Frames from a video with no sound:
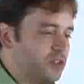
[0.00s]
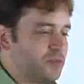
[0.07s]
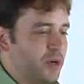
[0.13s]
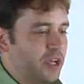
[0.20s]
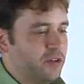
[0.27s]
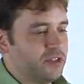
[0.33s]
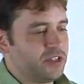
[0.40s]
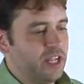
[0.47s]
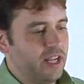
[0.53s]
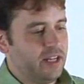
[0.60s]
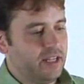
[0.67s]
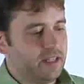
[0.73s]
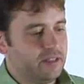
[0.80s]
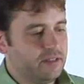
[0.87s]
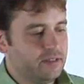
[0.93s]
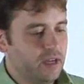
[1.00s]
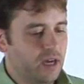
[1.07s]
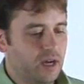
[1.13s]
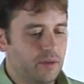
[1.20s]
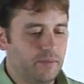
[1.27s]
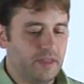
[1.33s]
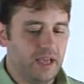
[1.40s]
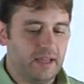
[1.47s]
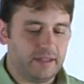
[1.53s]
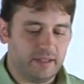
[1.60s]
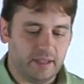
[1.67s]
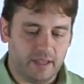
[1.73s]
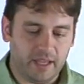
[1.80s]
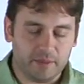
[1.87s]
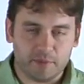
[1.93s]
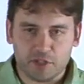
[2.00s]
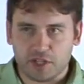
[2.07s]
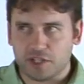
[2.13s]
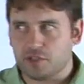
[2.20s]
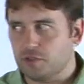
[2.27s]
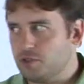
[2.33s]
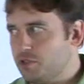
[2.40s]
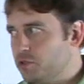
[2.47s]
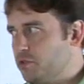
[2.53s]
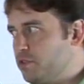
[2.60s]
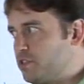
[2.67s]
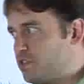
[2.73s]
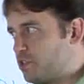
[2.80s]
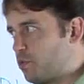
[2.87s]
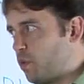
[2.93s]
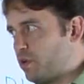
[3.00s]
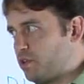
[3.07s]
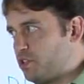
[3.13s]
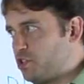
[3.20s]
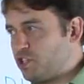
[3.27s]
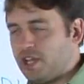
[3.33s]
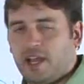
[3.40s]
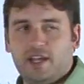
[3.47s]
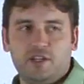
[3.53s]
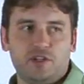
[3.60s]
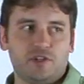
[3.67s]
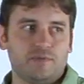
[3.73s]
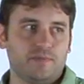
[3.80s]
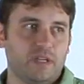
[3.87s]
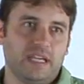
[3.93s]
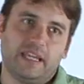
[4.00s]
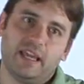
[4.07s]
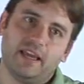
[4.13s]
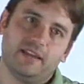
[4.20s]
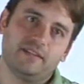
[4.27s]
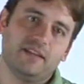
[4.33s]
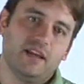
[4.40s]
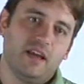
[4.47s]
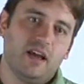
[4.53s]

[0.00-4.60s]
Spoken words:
is my understanding that in Magento 2 this is going to change. Again,